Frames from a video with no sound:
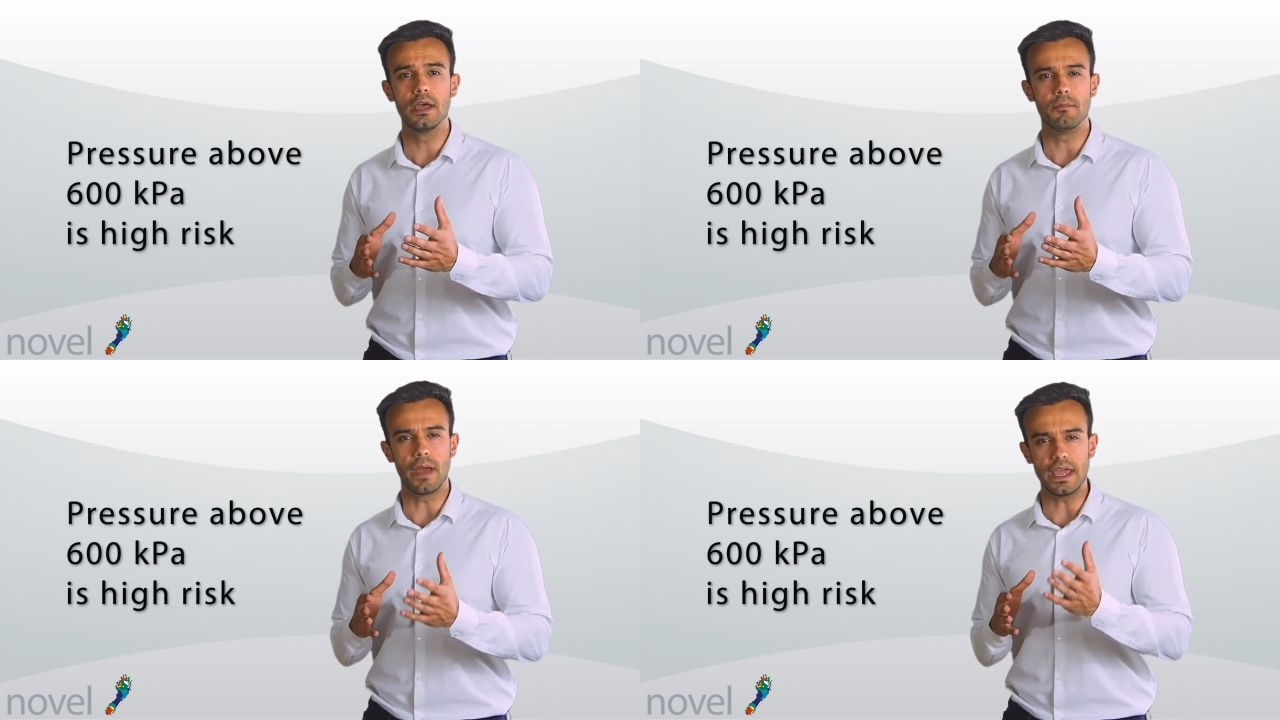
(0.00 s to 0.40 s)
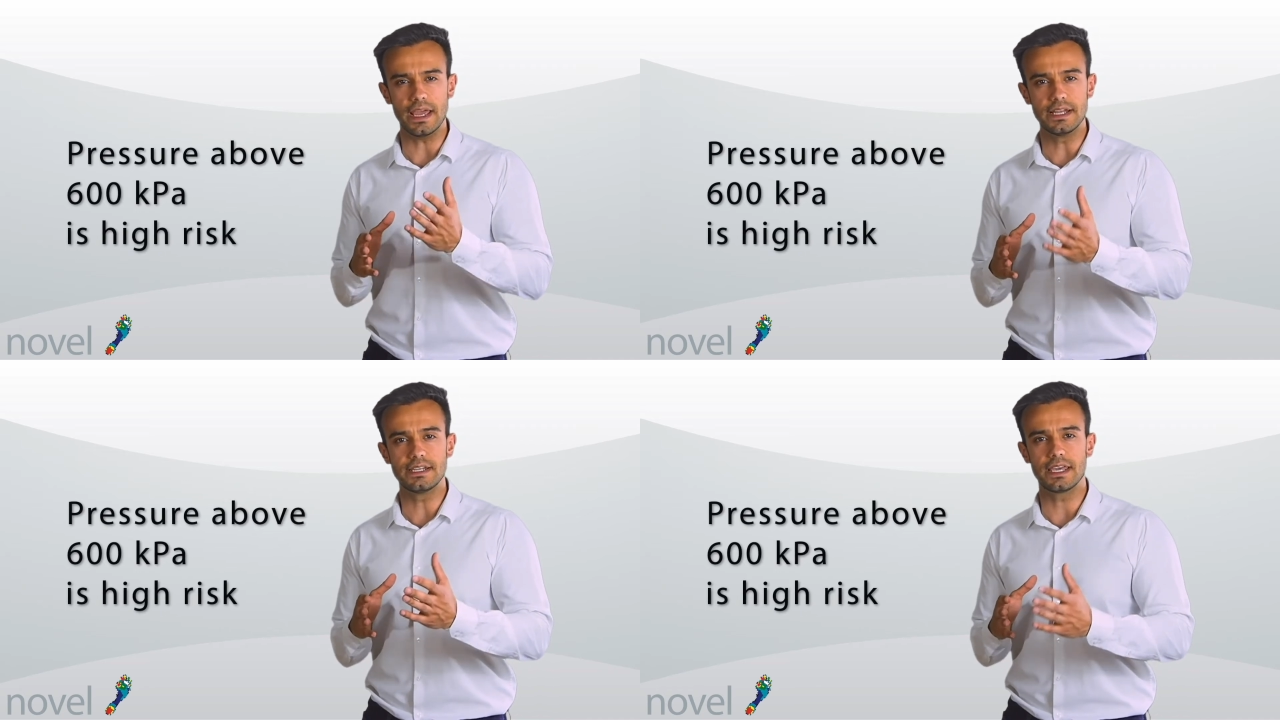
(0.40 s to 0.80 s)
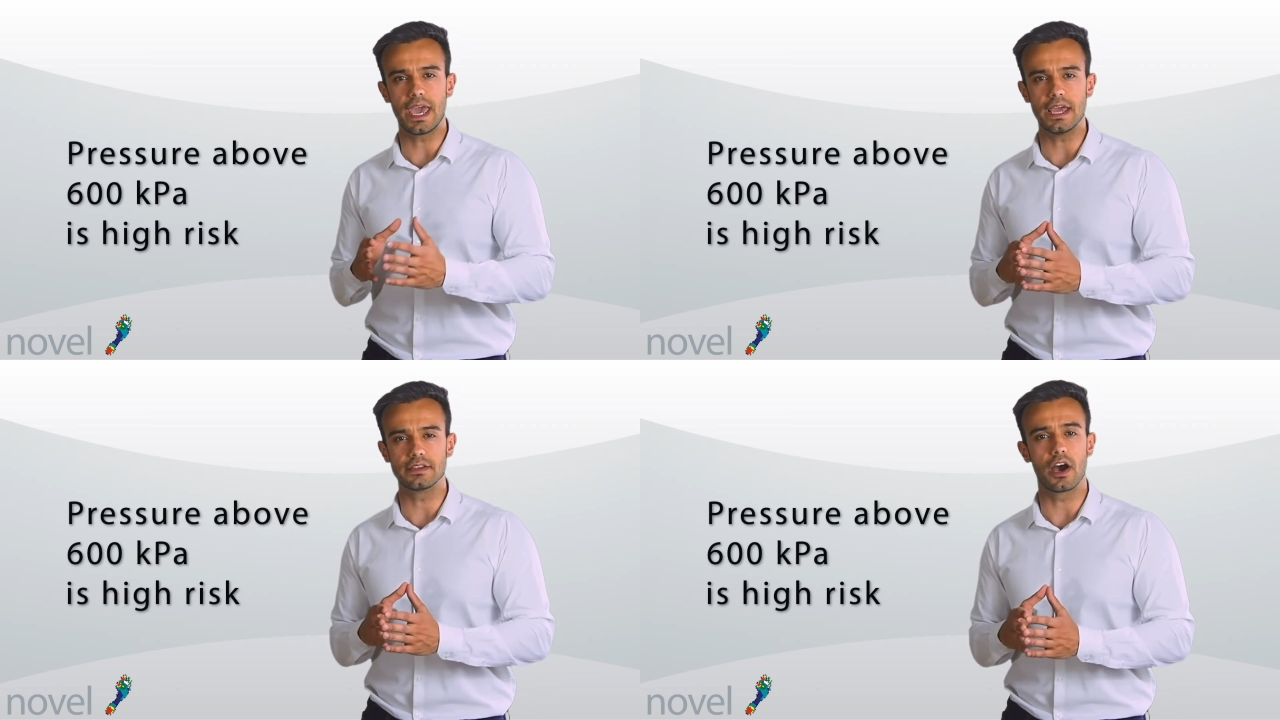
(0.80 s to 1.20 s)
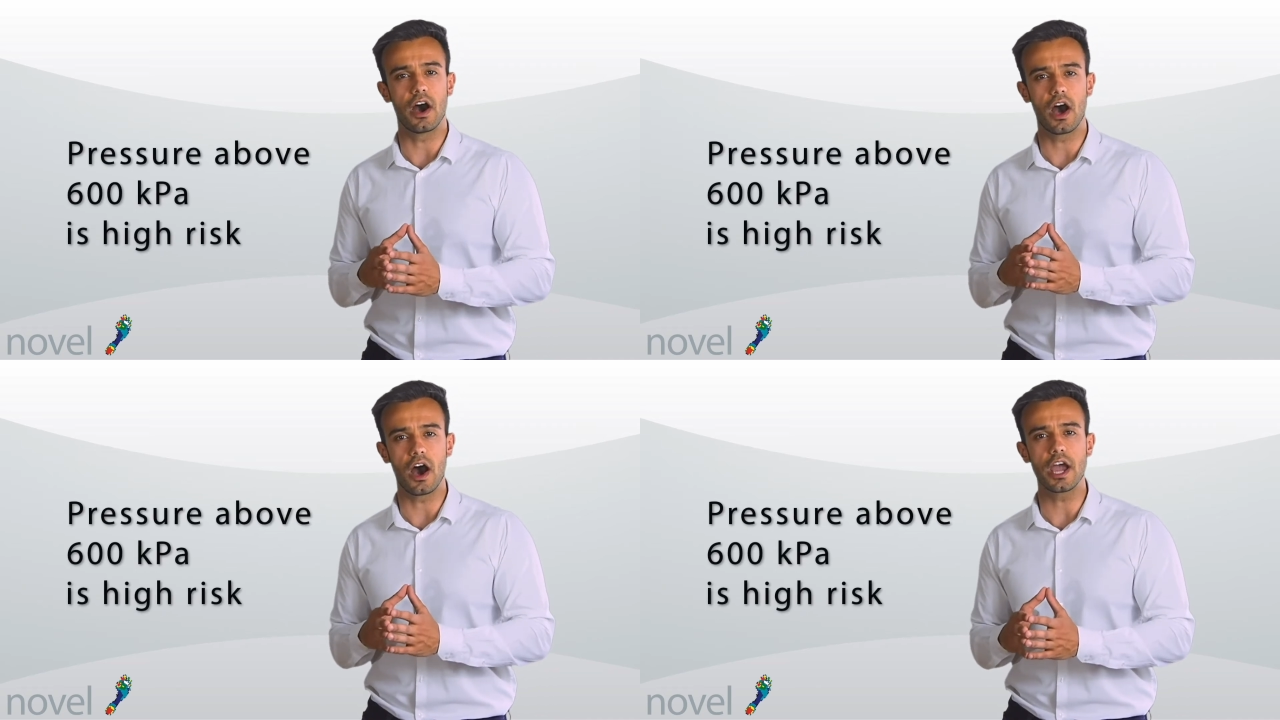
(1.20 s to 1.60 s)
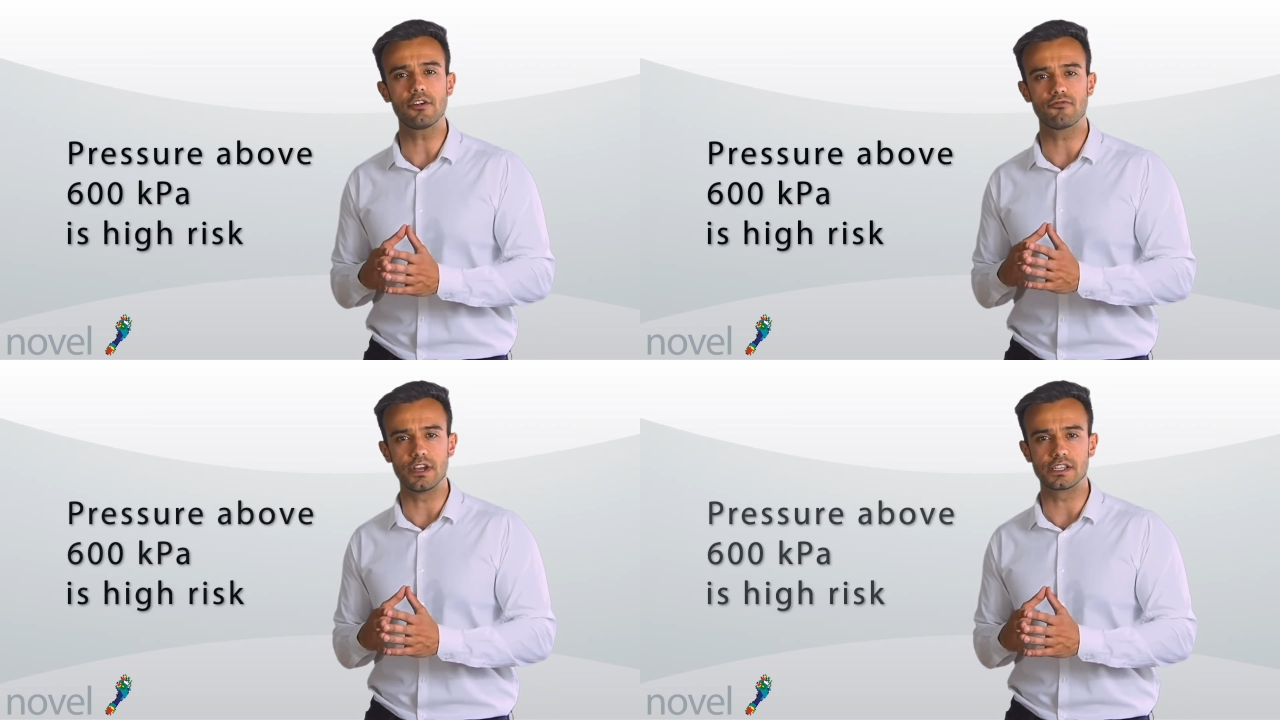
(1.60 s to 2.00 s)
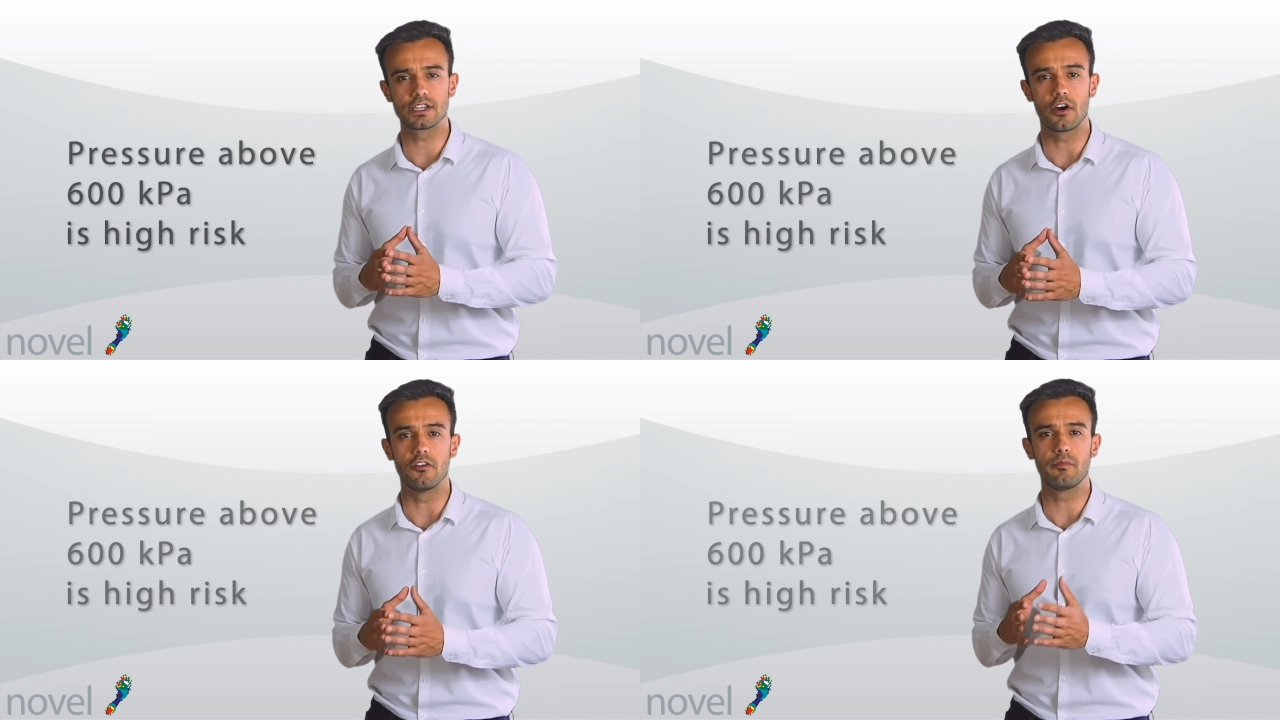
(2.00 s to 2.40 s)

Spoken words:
may indicate a high risk of